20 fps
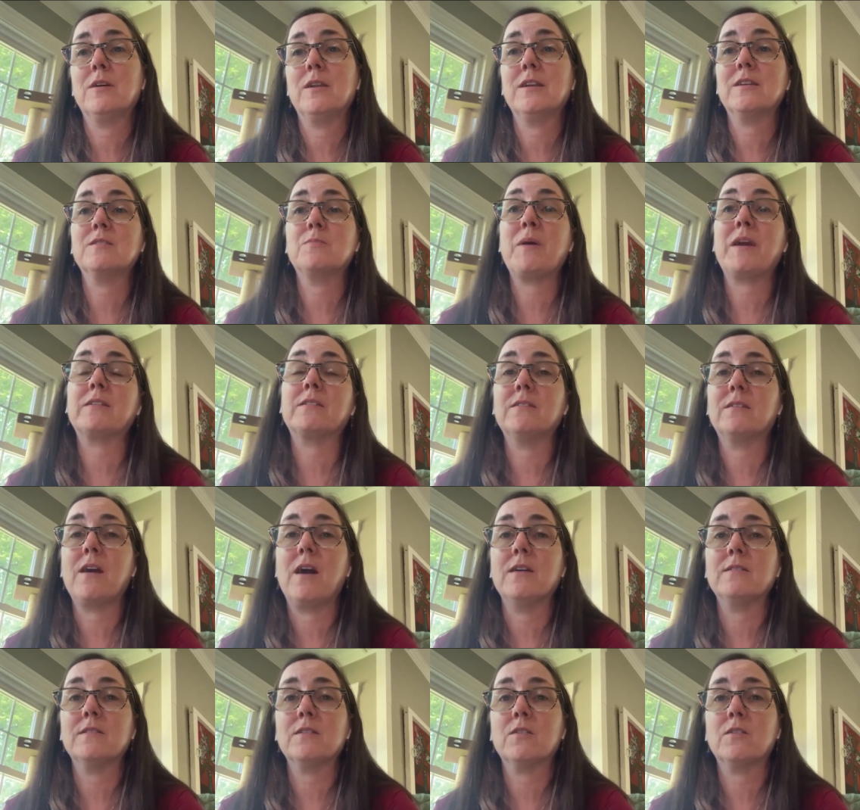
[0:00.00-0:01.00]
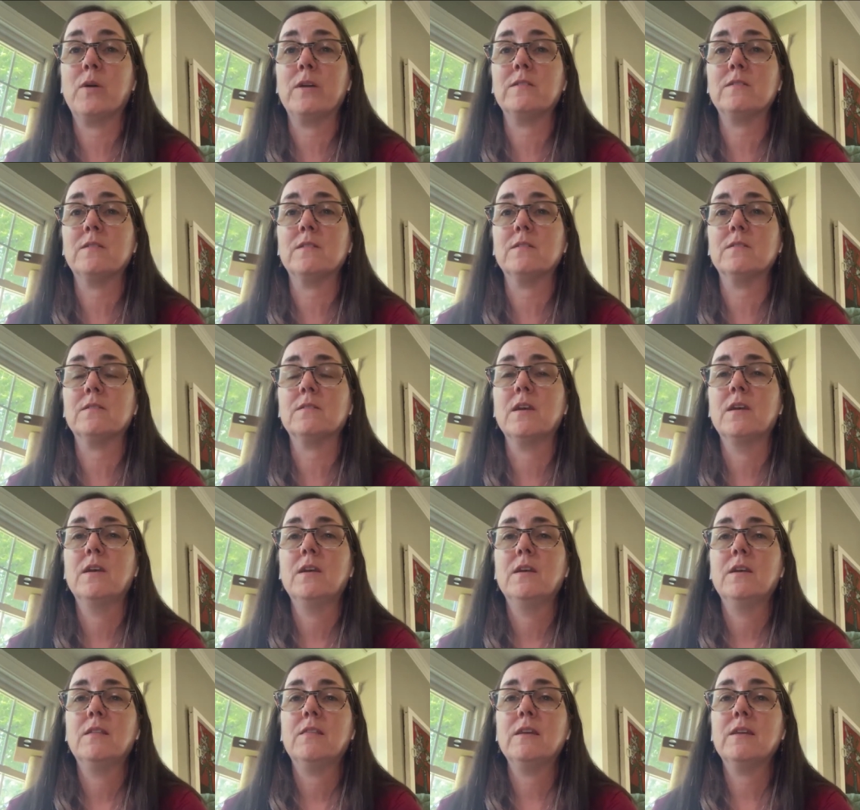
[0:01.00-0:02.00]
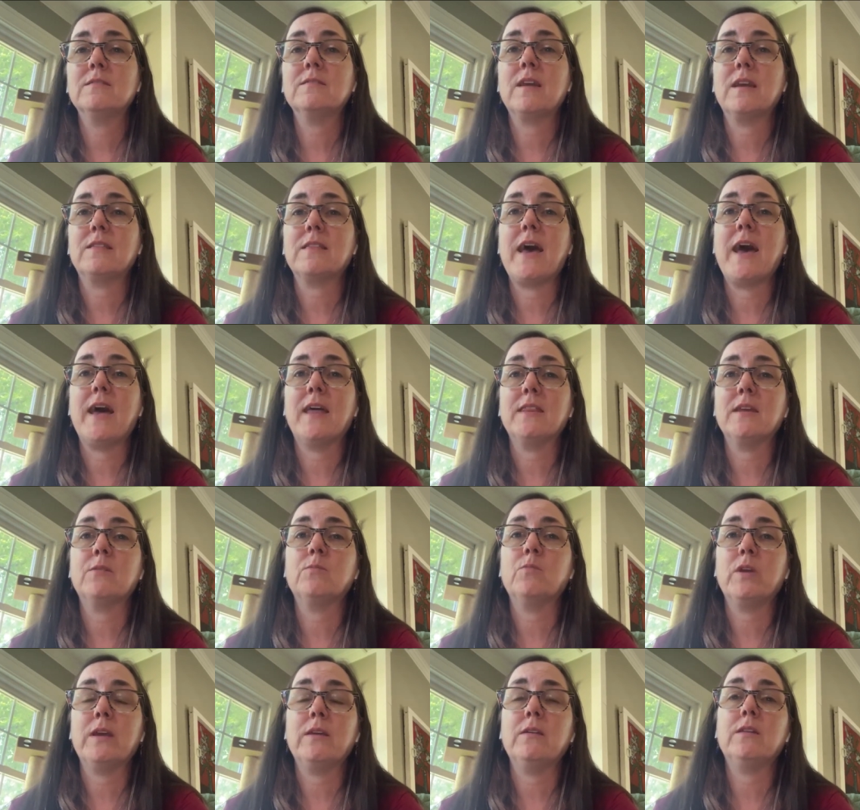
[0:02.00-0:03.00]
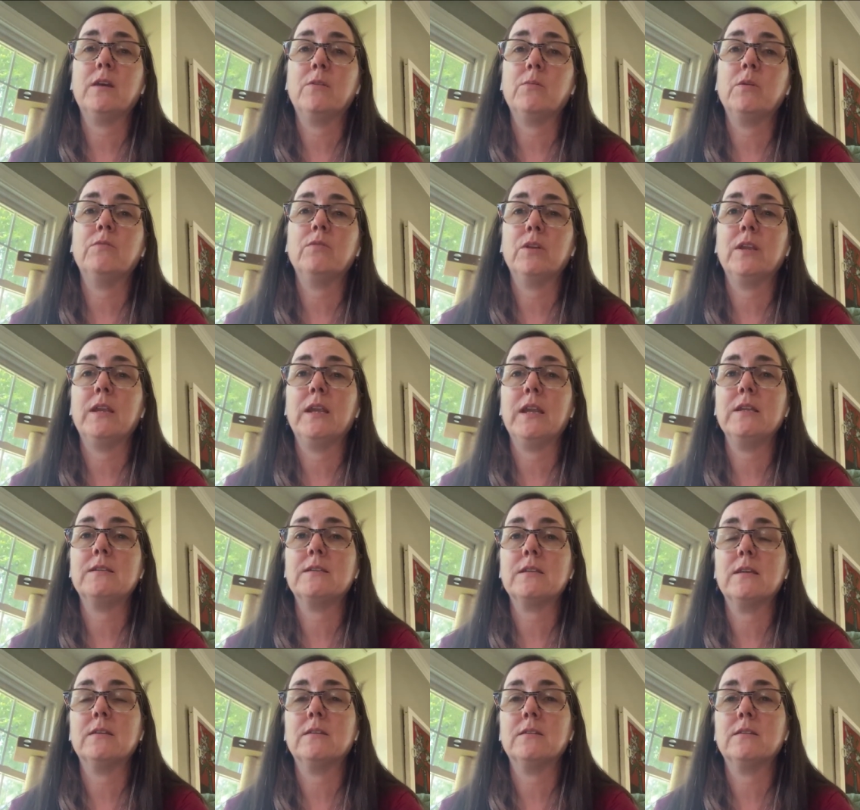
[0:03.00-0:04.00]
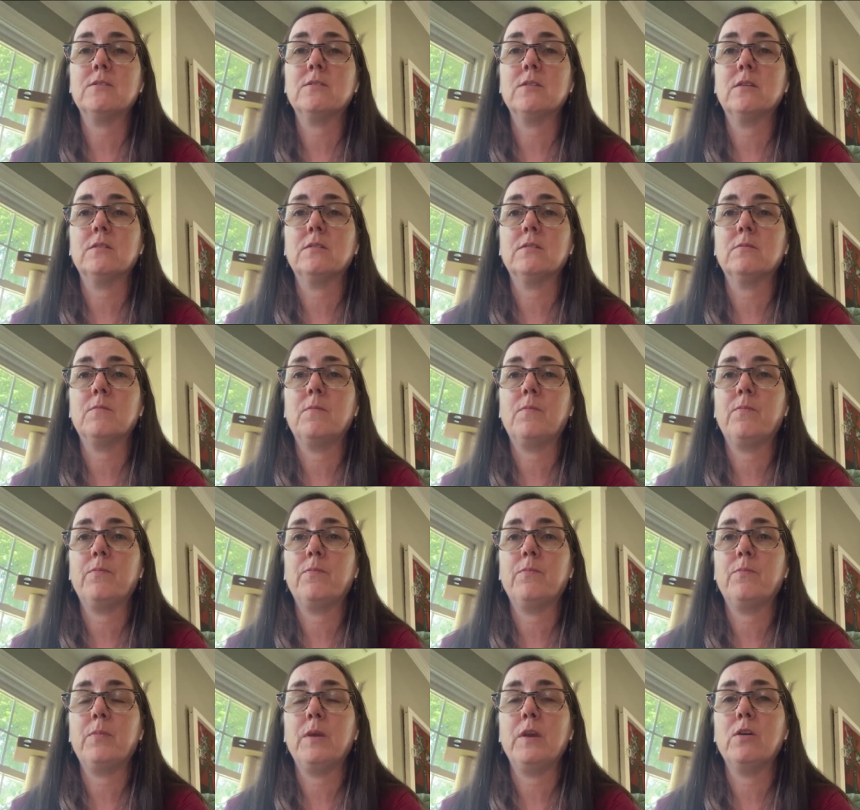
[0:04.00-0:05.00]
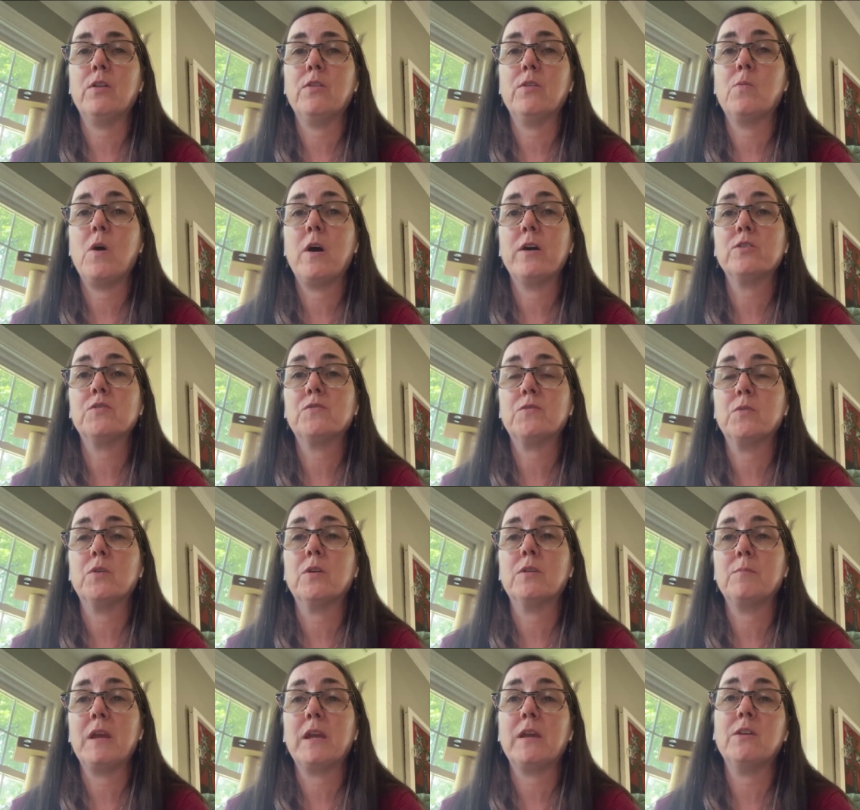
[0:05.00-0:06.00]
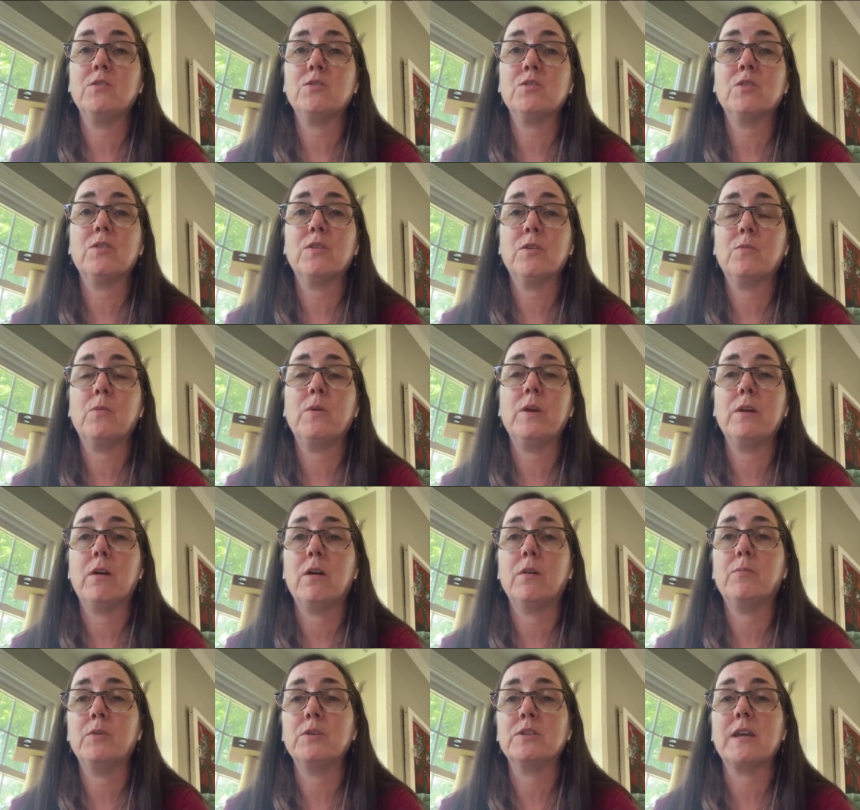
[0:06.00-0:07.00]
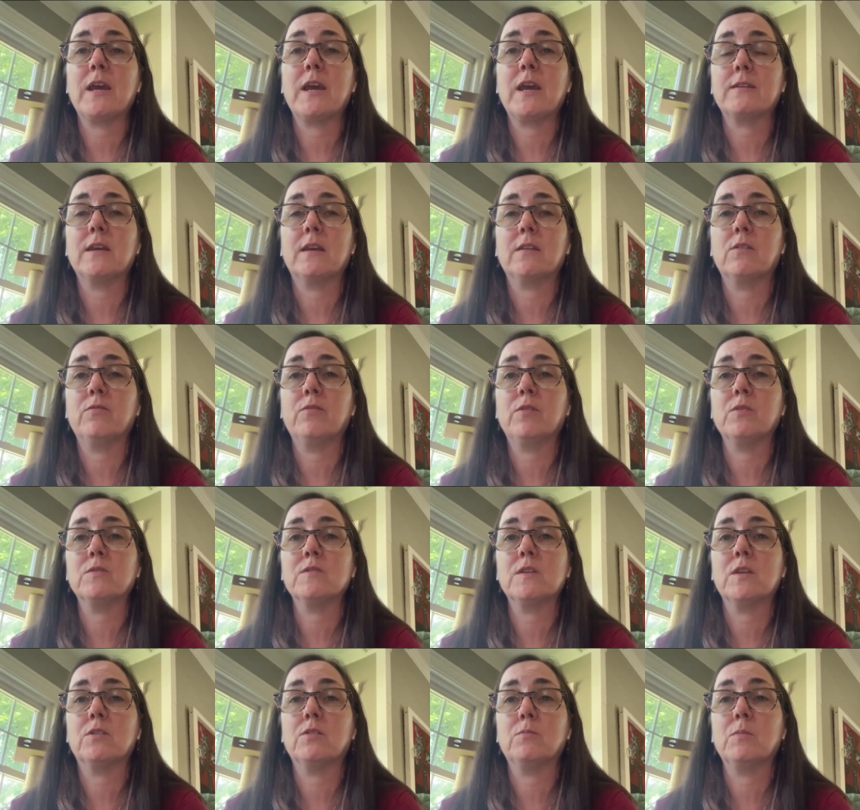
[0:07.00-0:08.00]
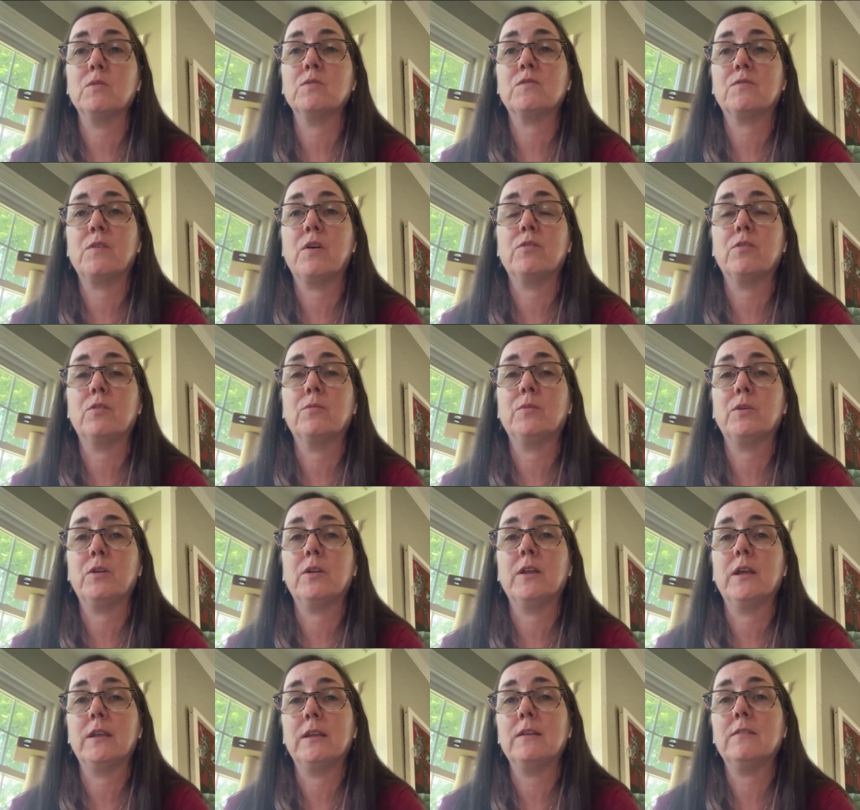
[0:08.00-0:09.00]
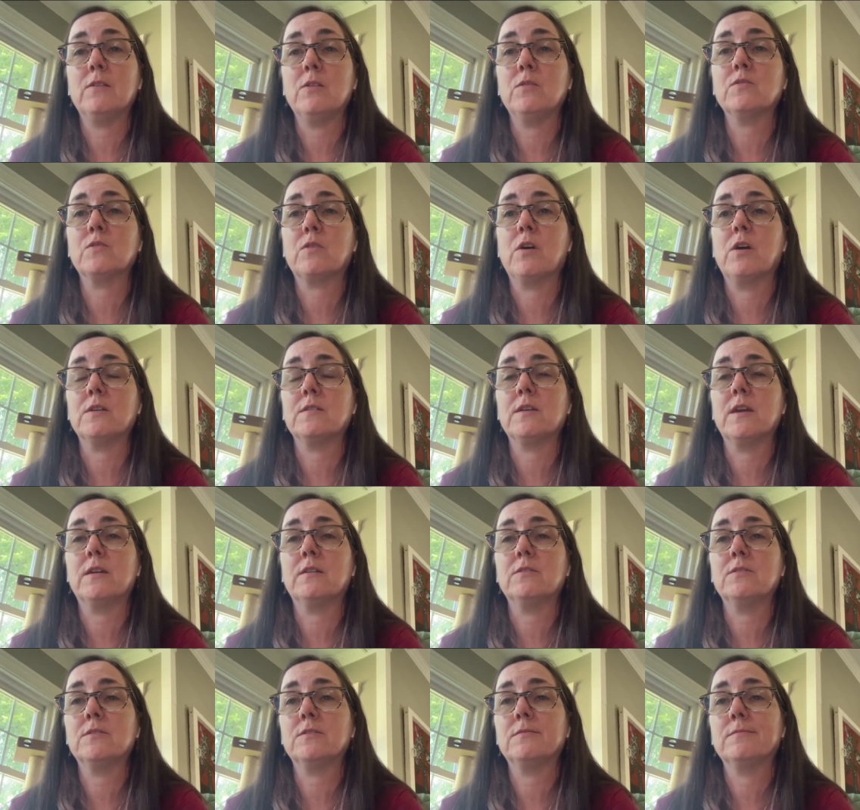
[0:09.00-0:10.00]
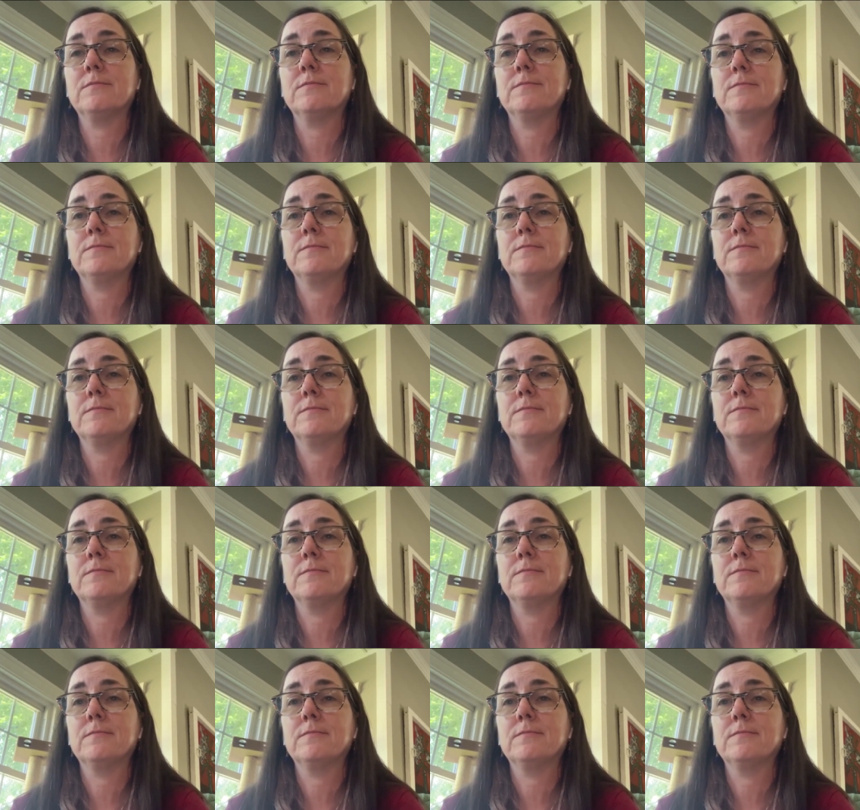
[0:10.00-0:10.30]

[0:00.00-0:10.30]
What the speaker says: unexpected consequences, things like that we really need to be on the watch for, and making sure that we are protecting the folks that are most vulnerable and in those crosshairs.